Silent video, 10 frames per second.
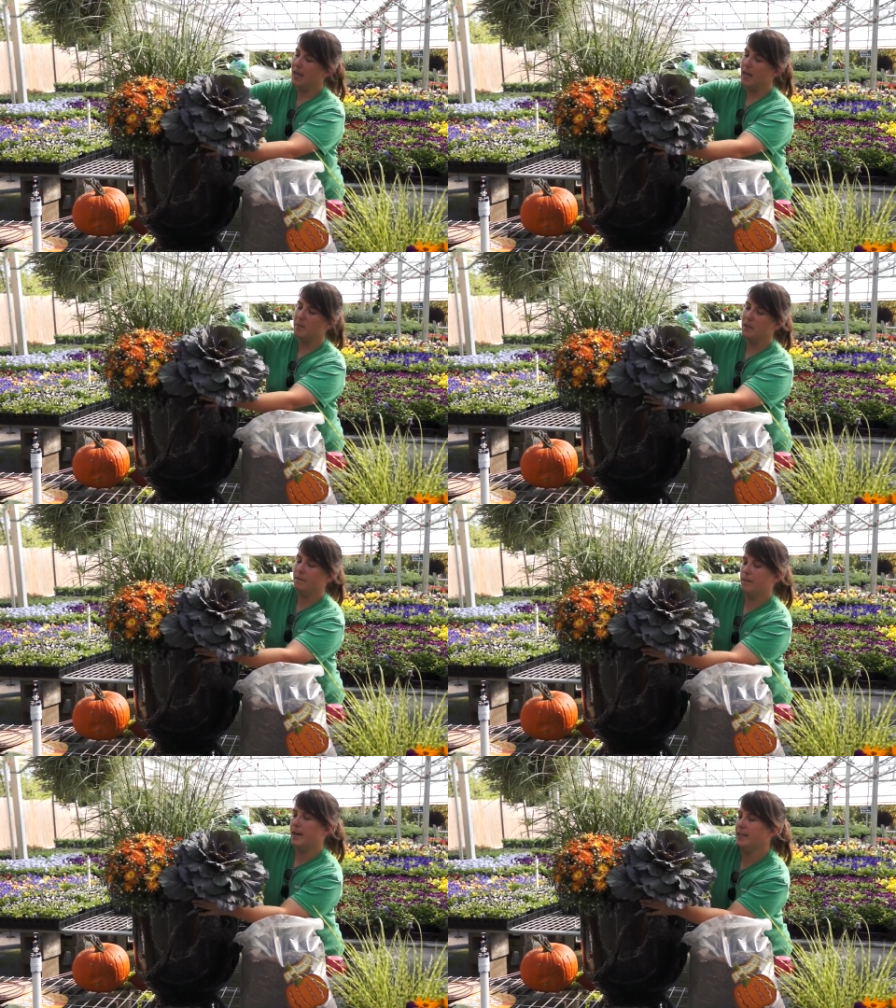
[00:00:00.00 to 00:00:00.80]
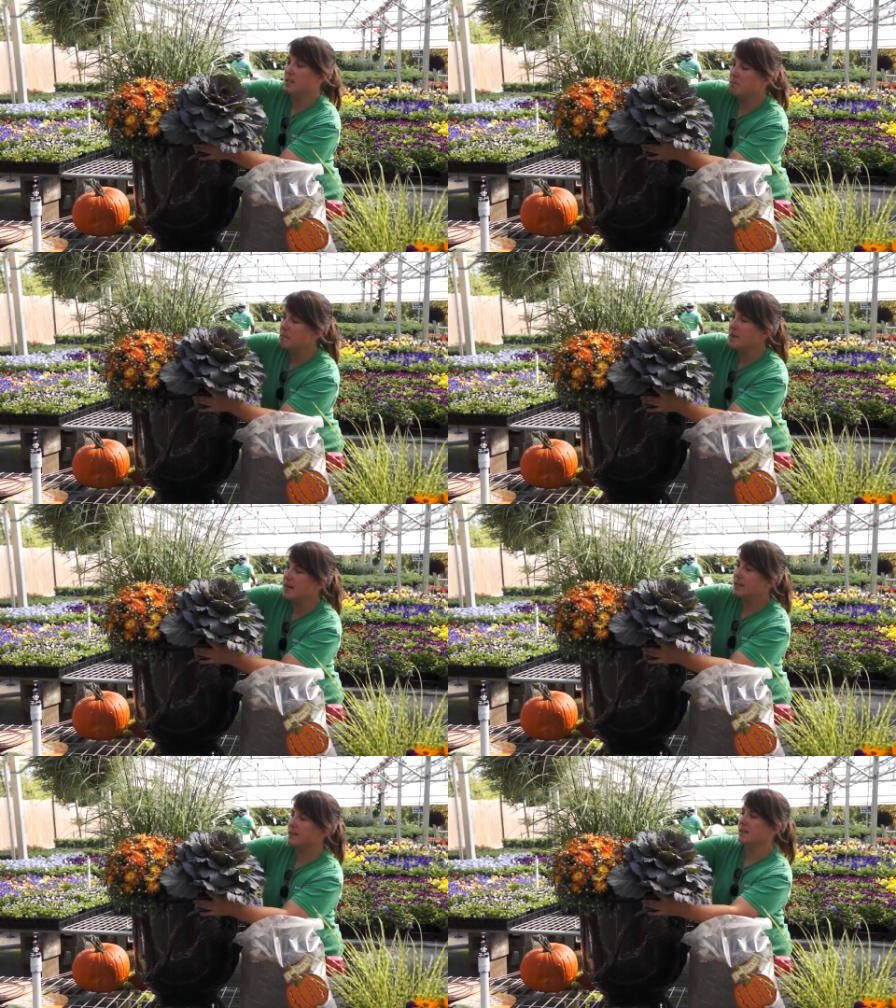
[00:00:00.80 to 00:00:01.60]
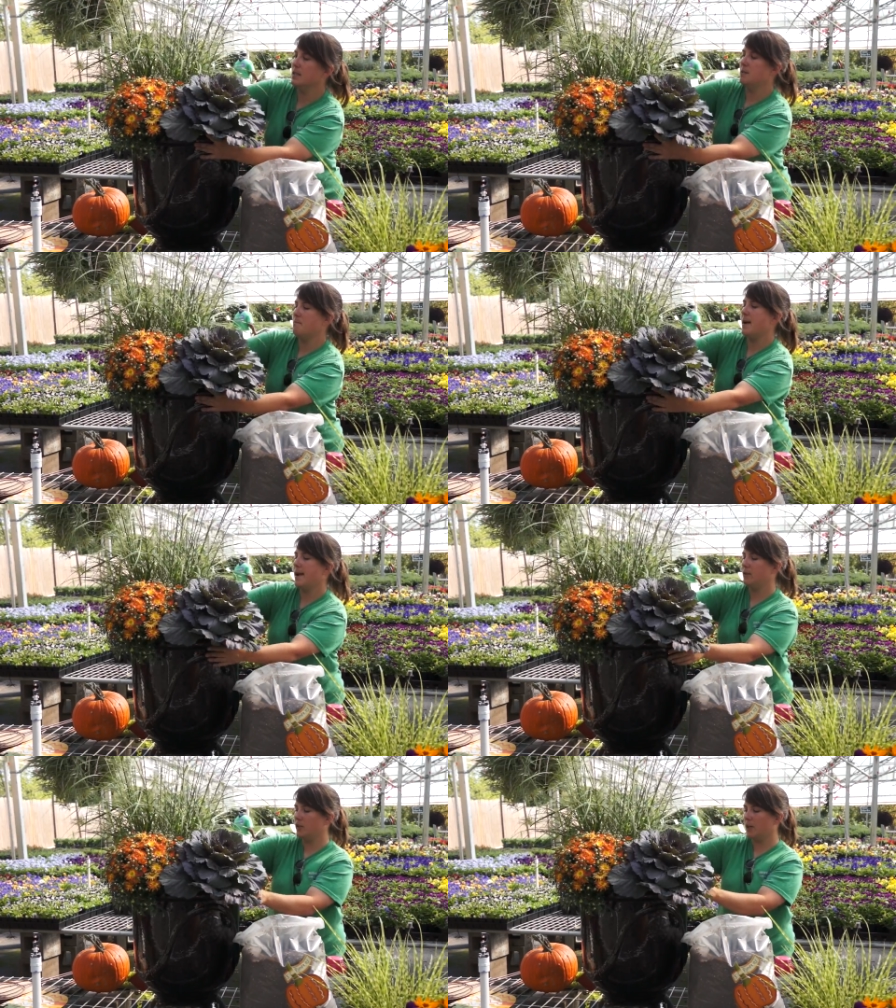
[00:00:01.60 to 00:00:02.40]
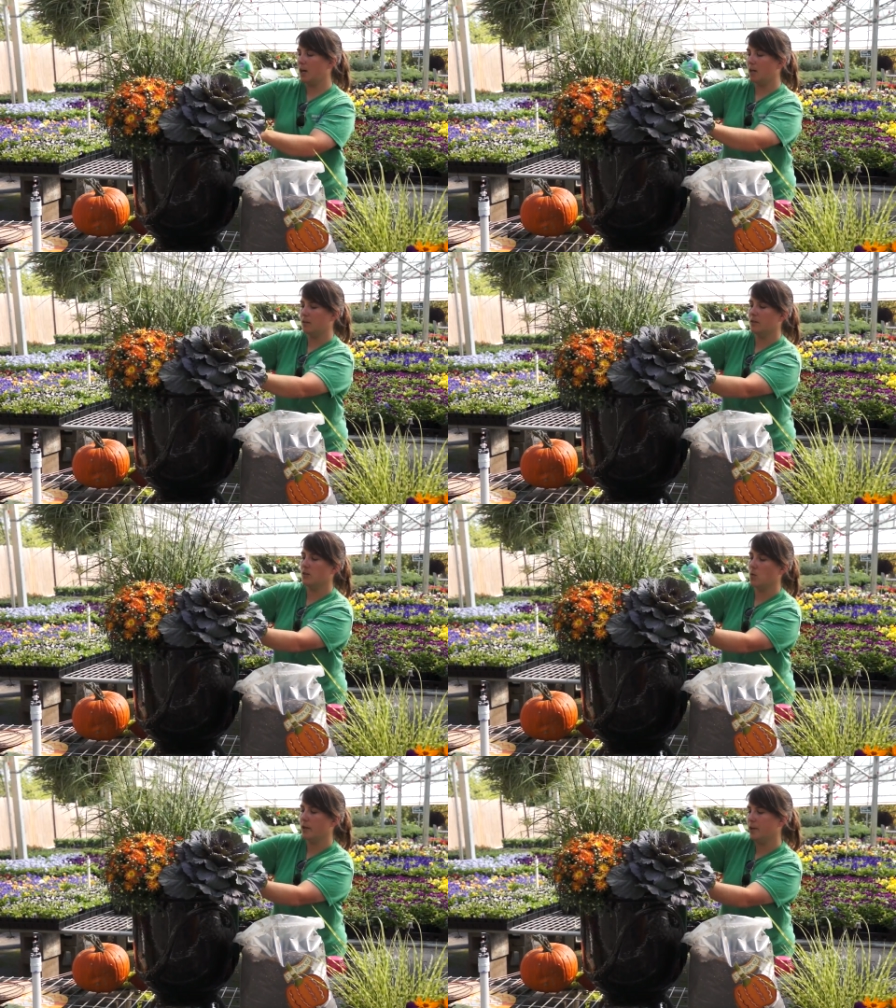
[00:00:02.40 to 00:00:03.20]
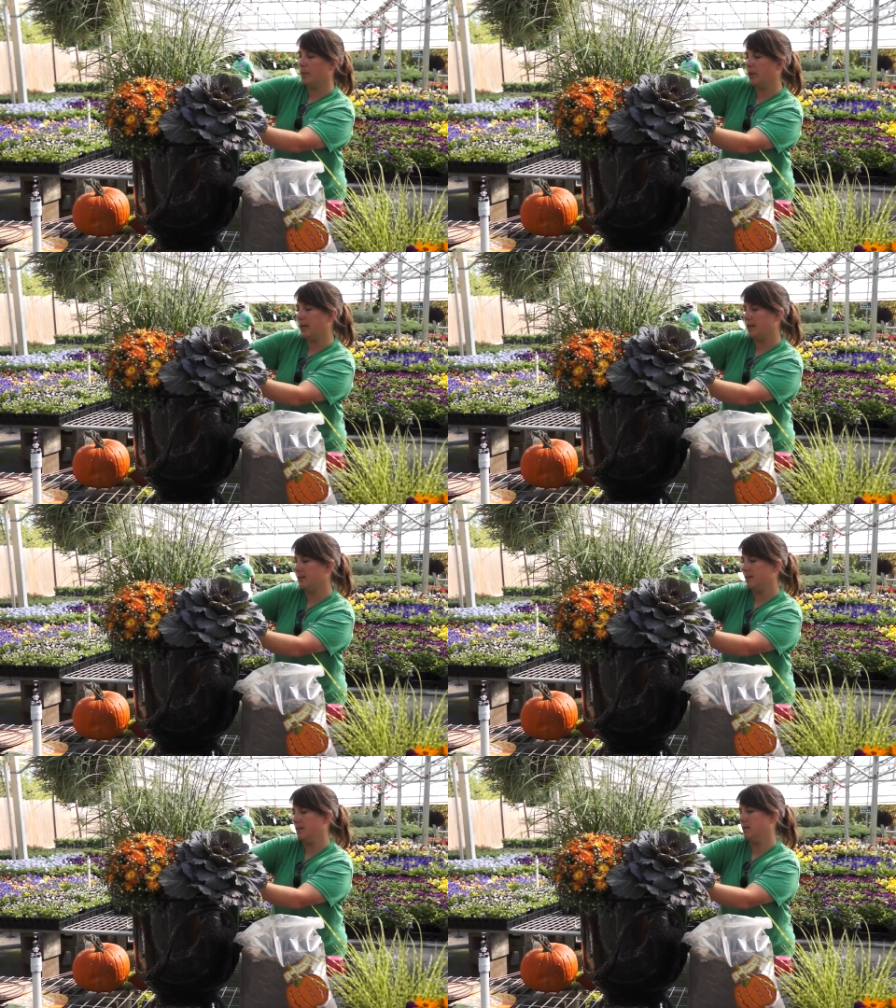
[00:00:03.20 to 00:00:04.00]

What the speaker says: Can't be afraid to mix and match your colors or your plants.